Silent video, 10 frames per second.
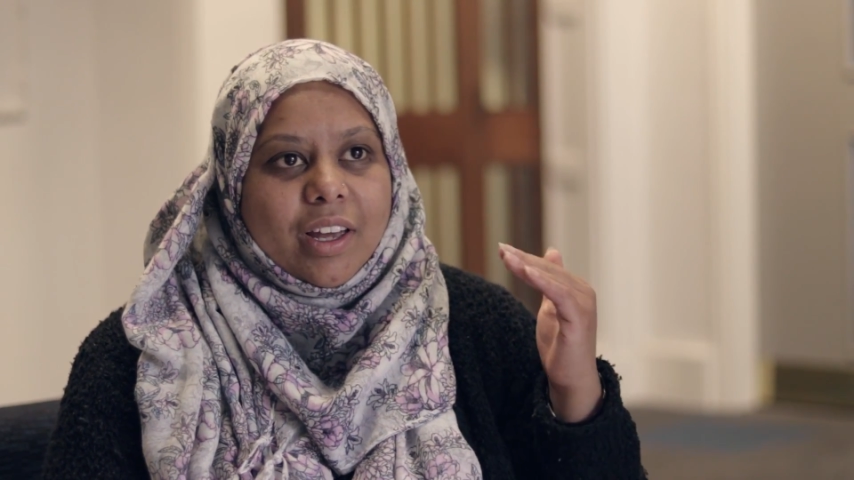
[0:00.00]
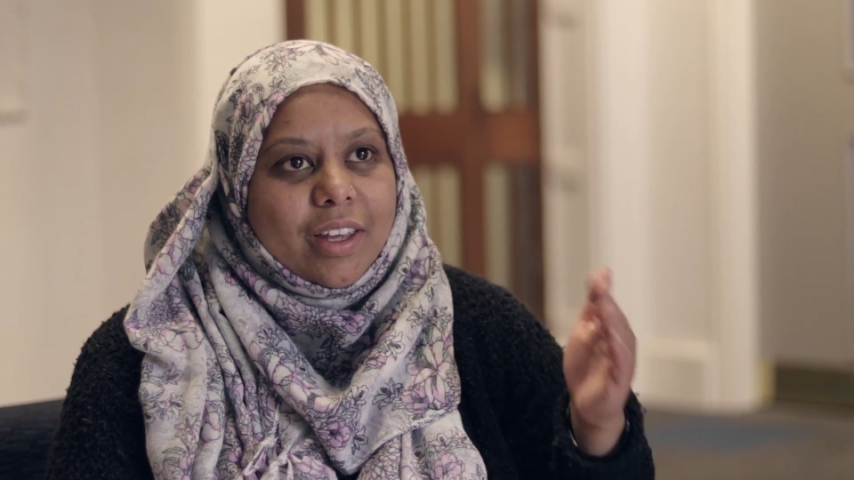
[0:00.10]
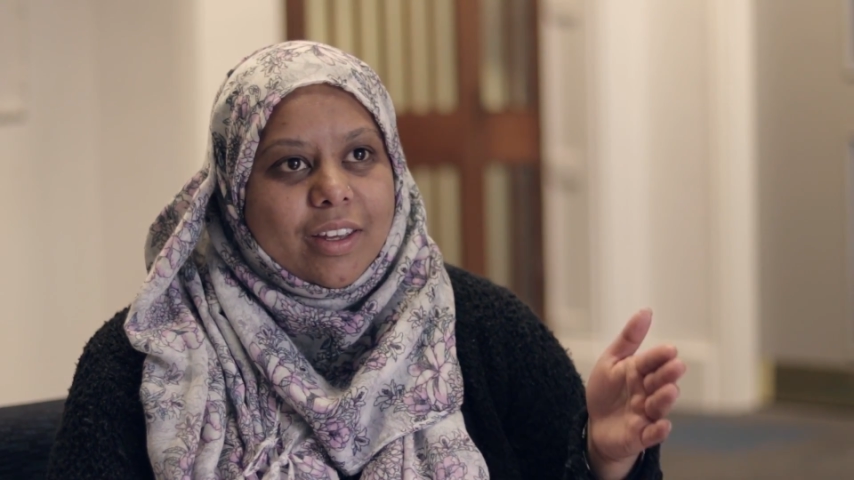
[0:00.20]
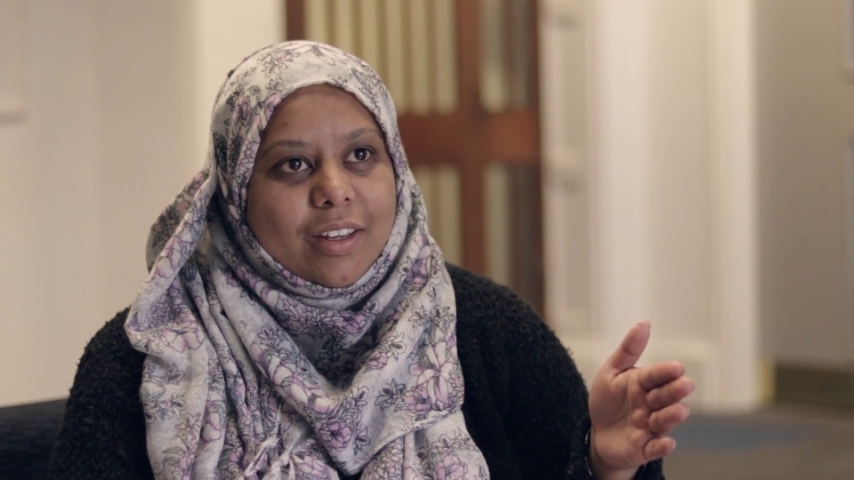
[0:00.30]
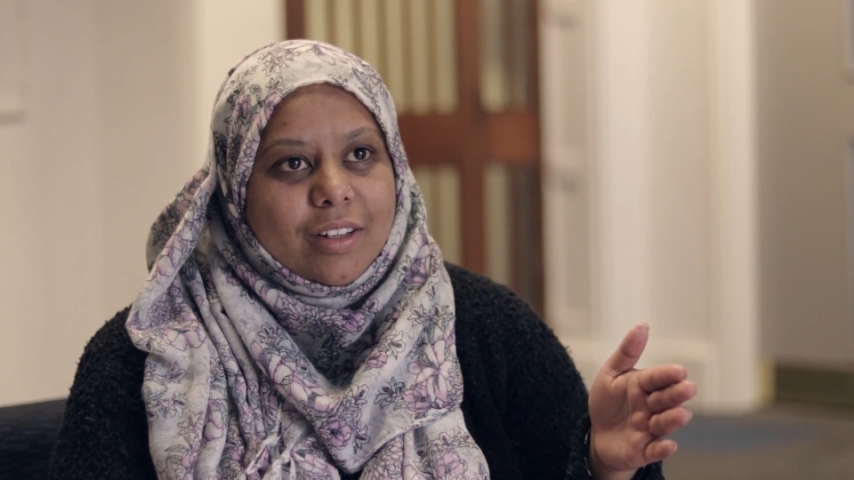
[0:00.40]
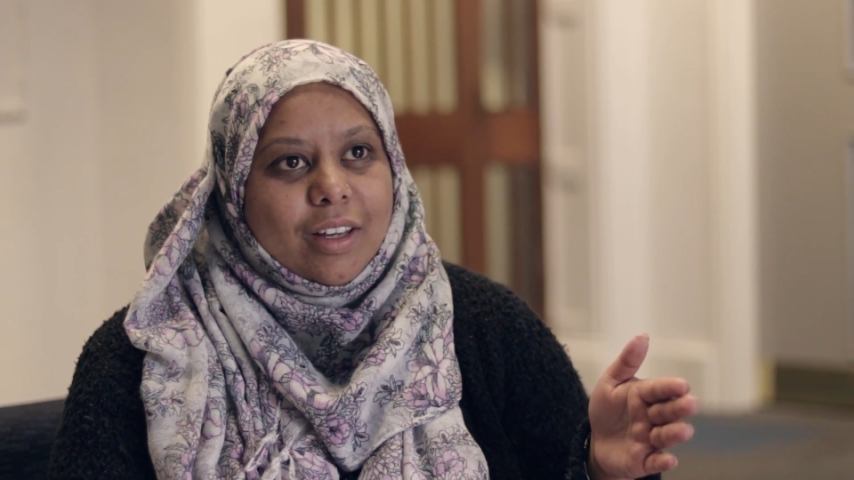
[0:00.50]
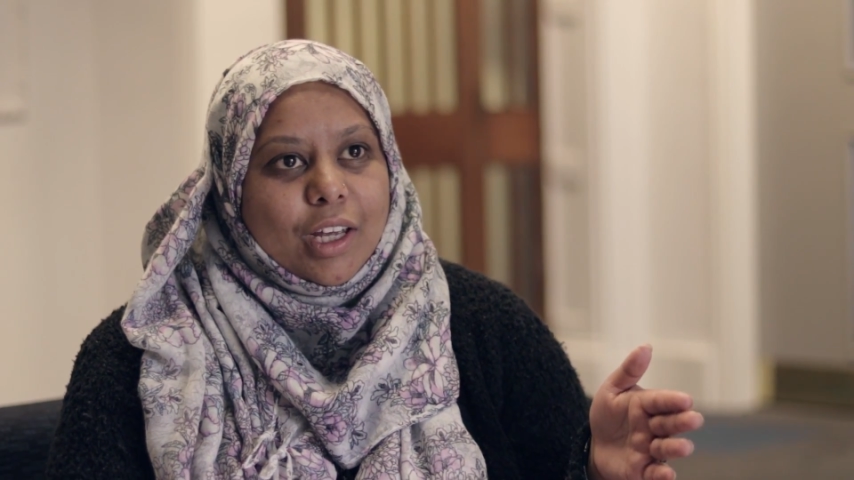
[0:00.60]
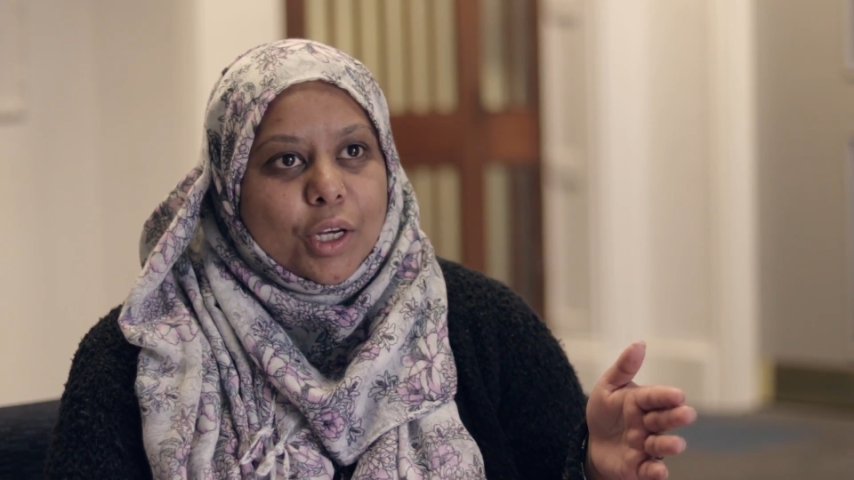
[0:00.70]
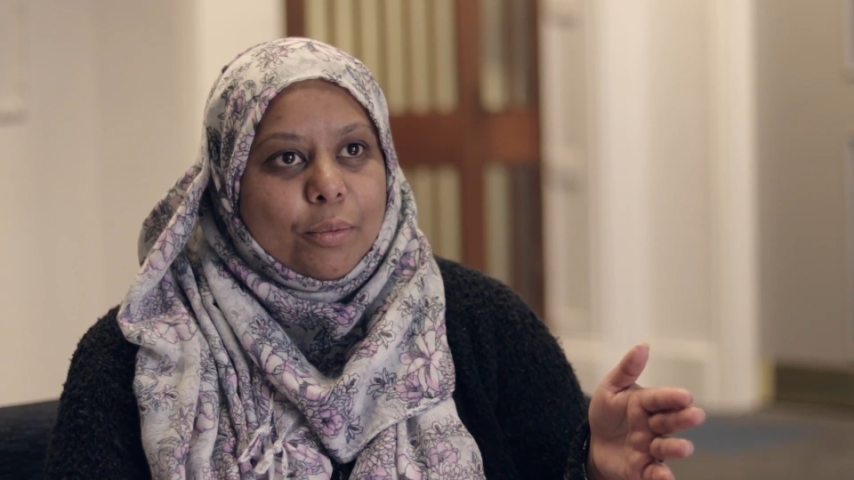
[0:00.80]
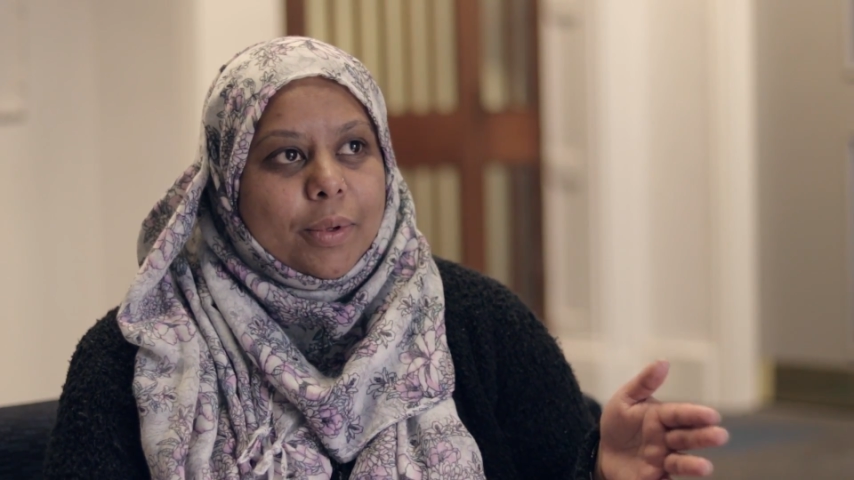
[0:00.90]
heard,
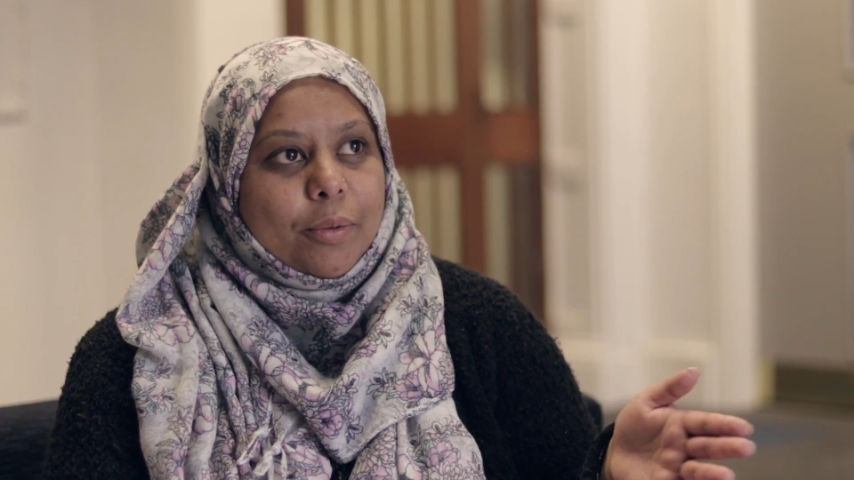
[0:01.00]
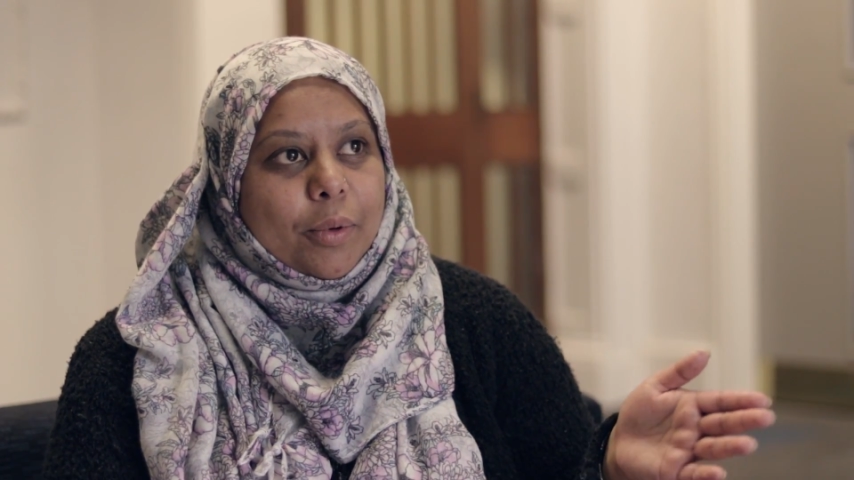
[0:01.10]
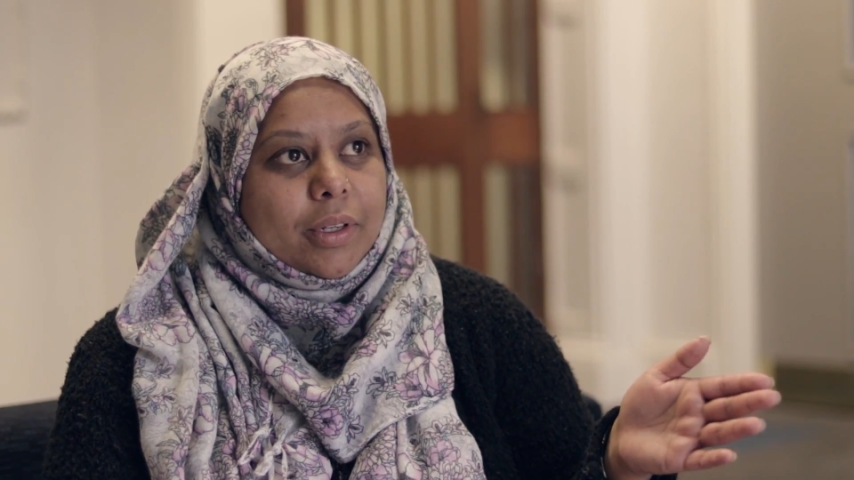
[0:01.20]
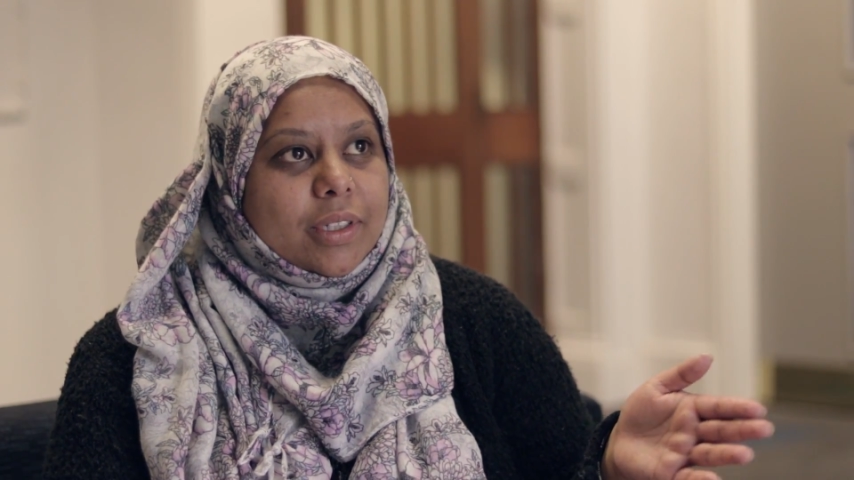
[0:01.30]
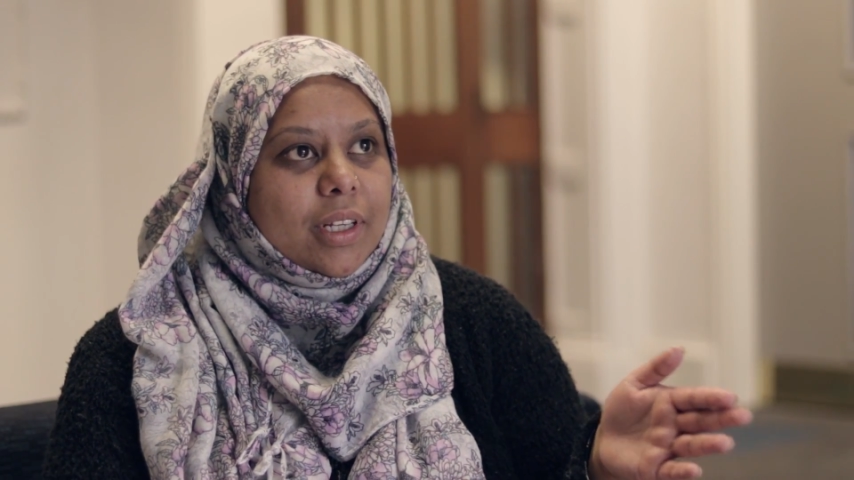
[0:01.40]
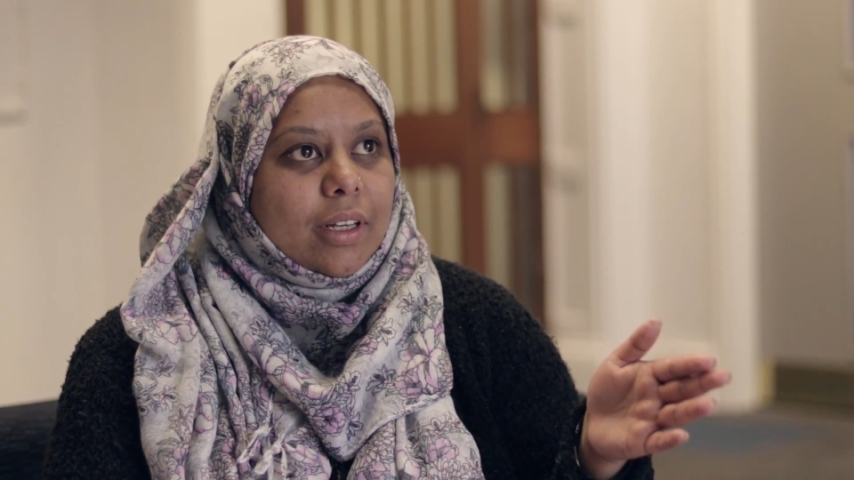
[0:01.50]
but what